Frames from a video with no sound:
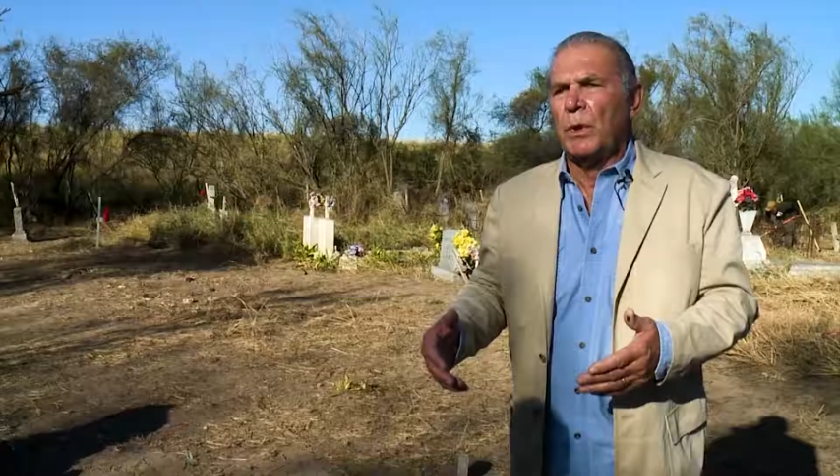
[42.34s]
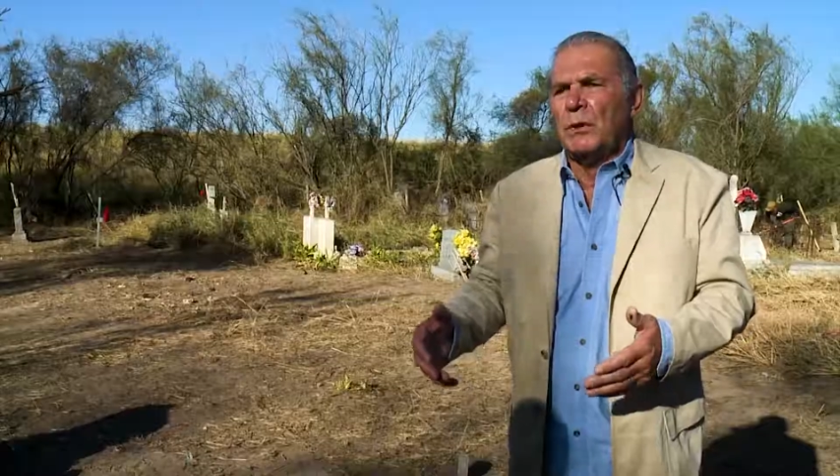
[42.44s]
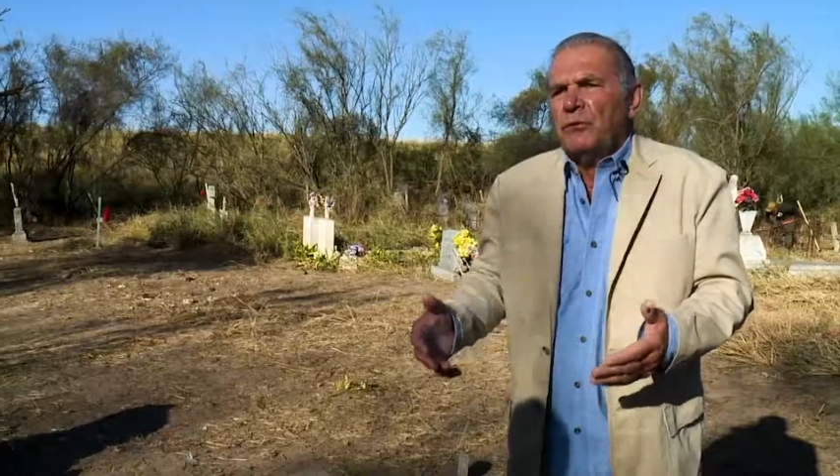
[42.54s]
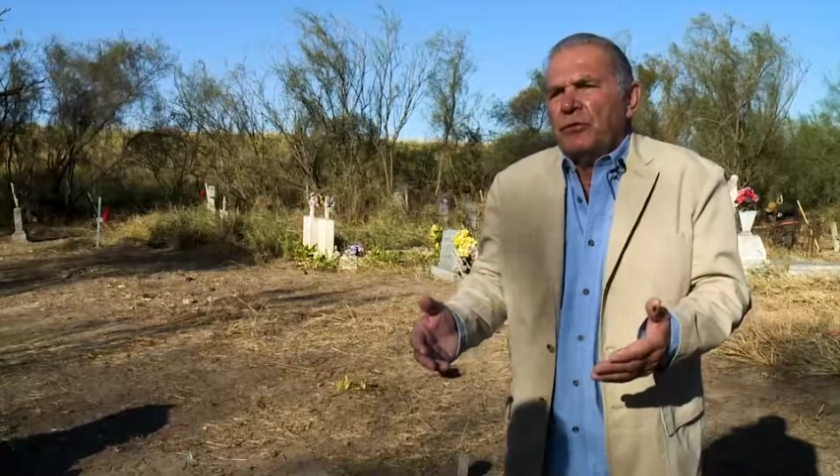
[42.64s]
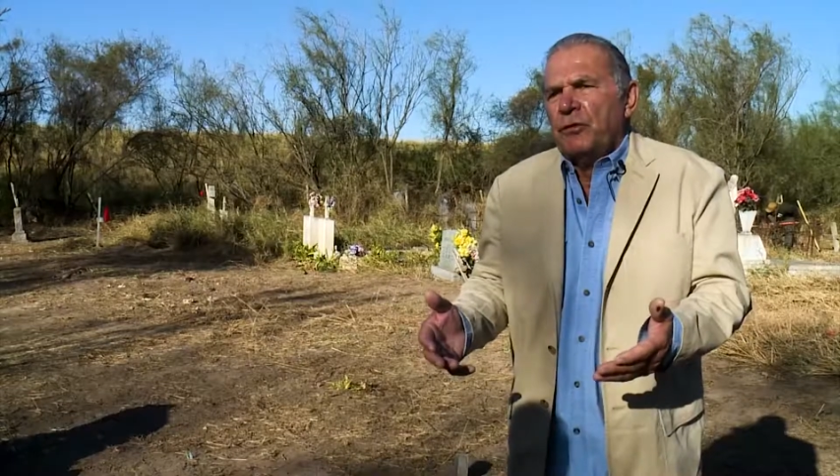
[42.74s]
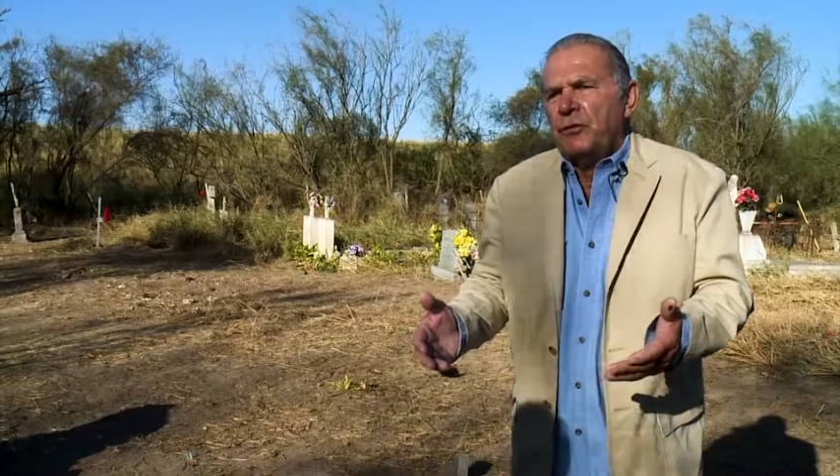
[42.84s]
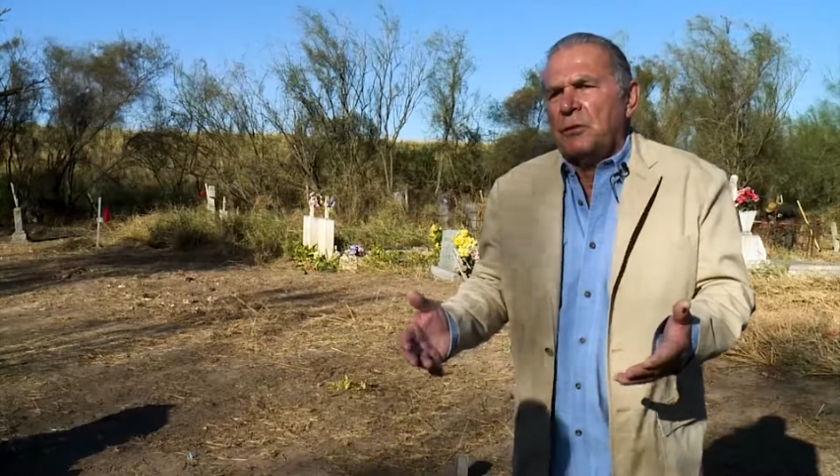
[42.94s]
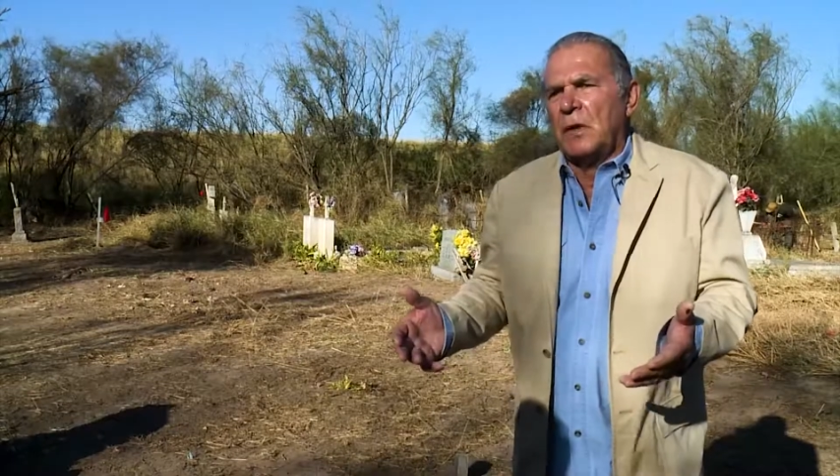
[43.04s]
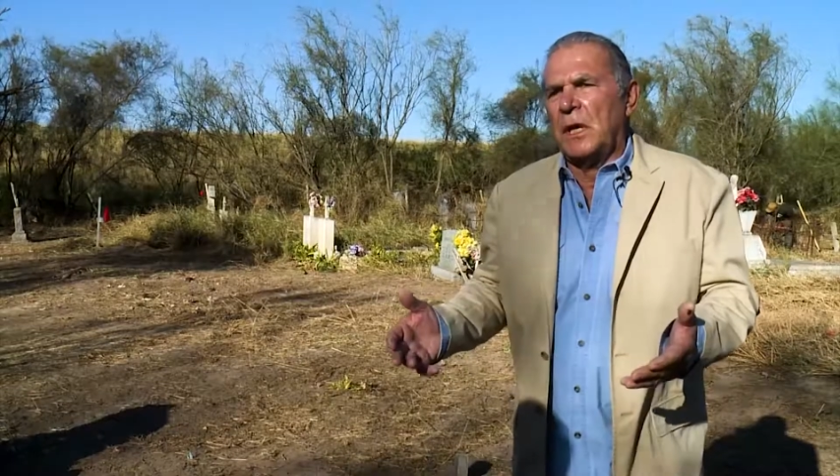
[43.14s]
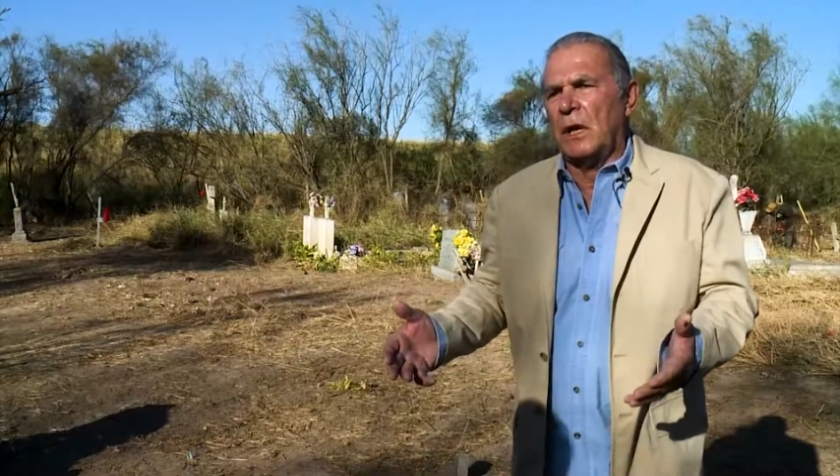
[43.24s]
to just
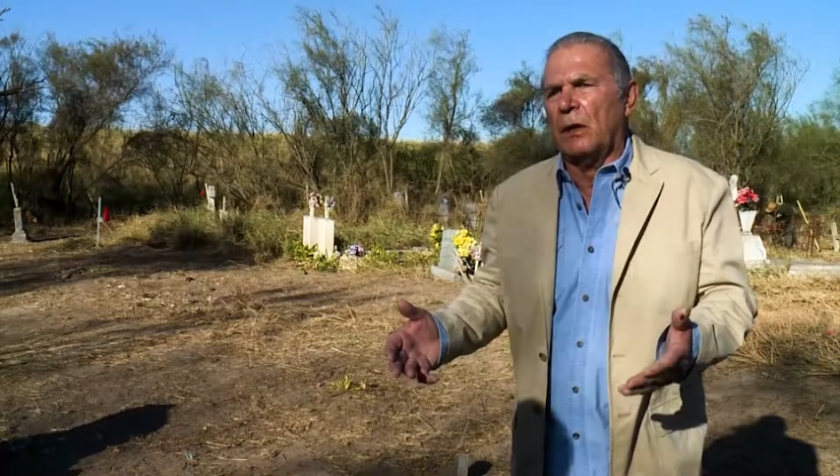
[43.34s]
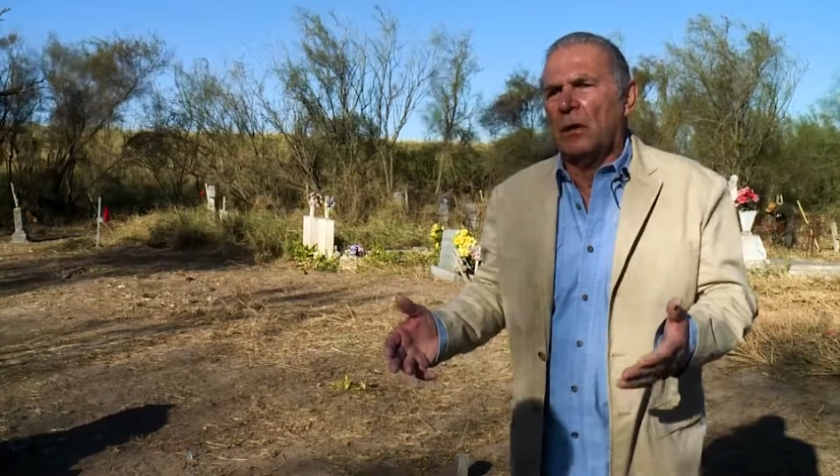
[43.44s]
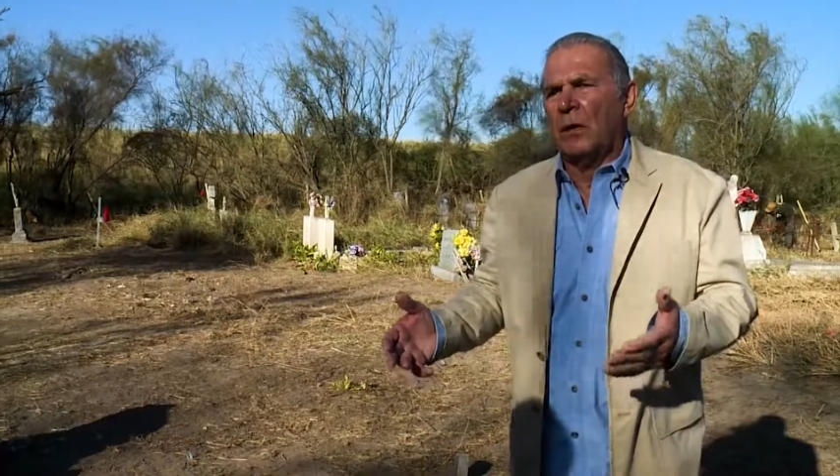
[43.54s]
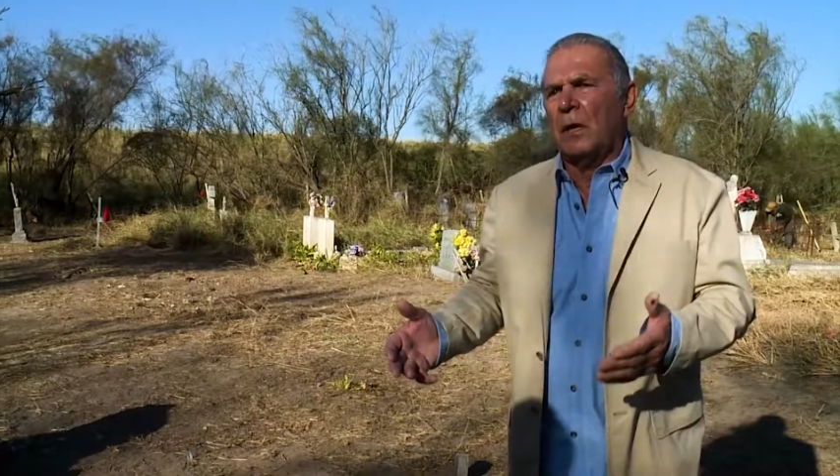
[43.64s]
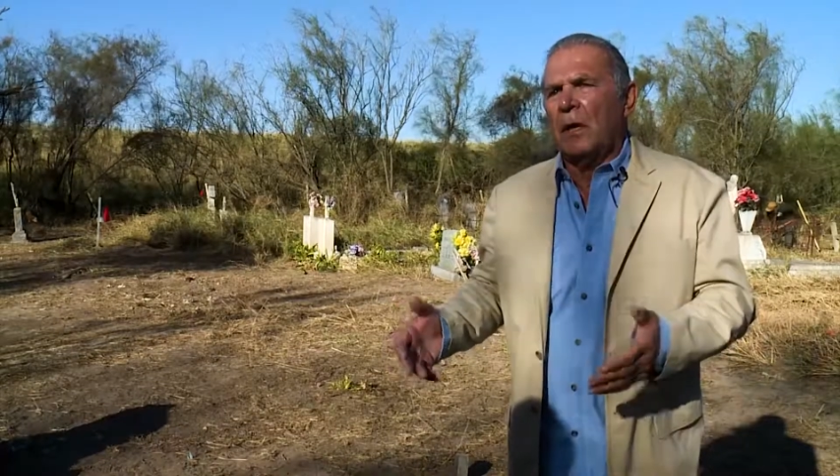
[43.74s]
to hear